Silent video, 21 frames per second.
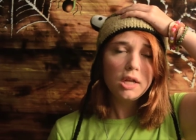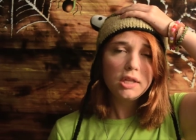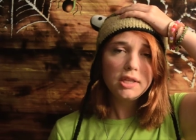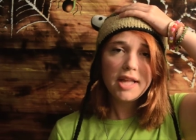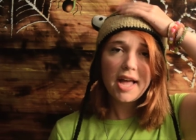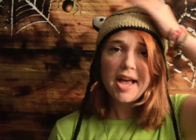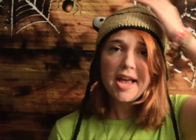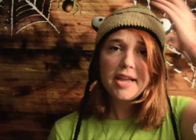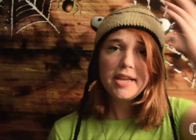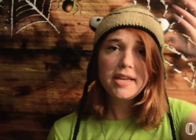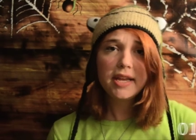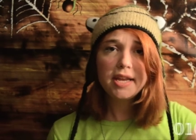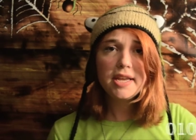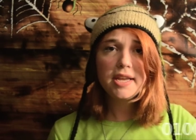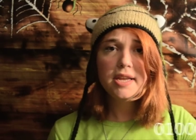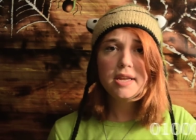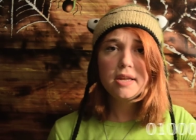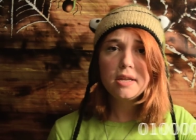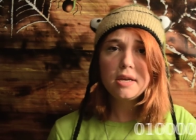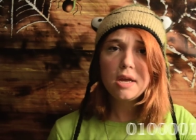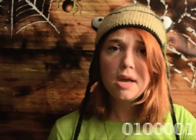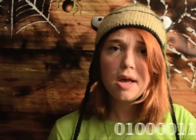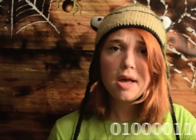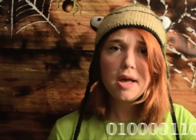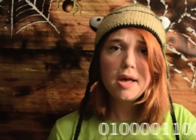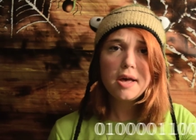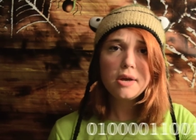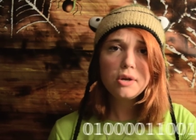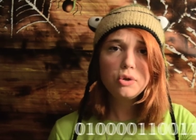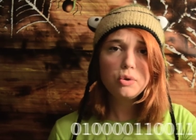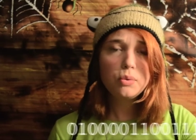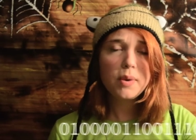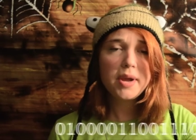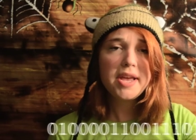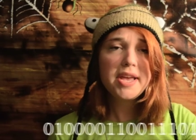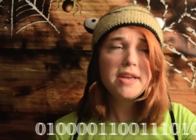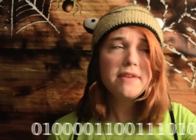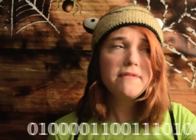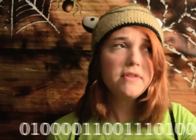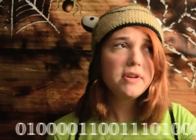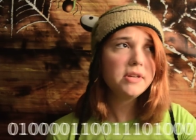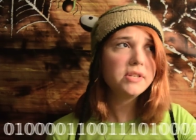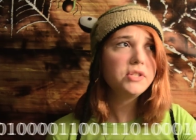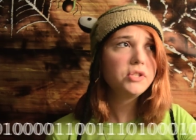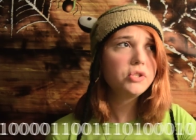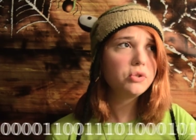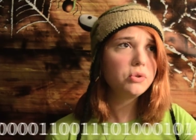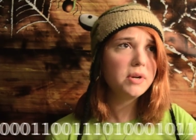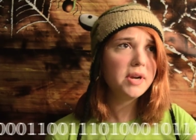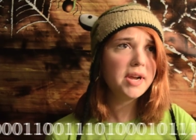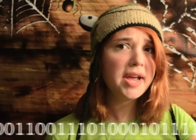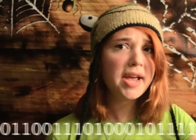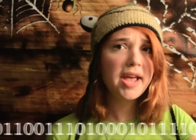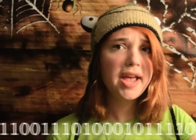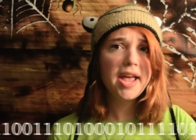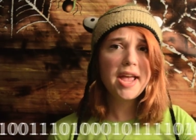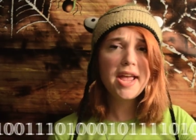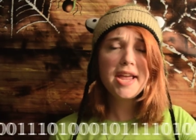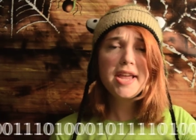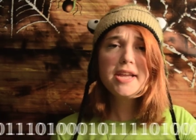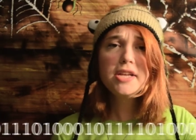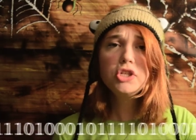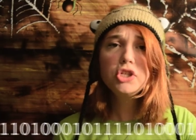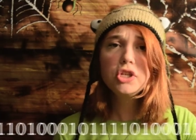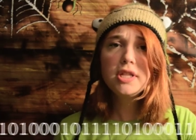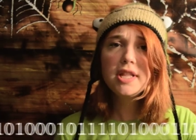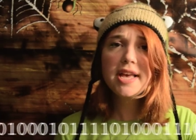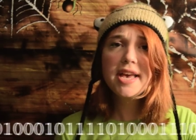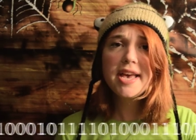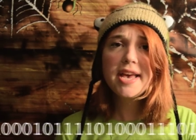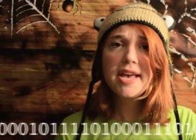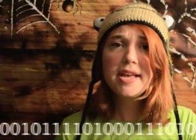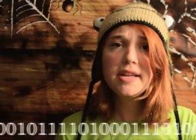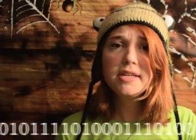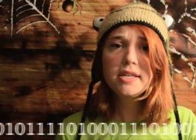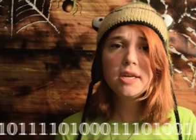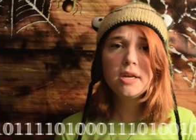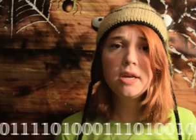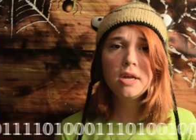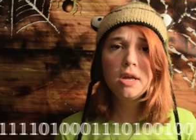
like in a grave, a strange land,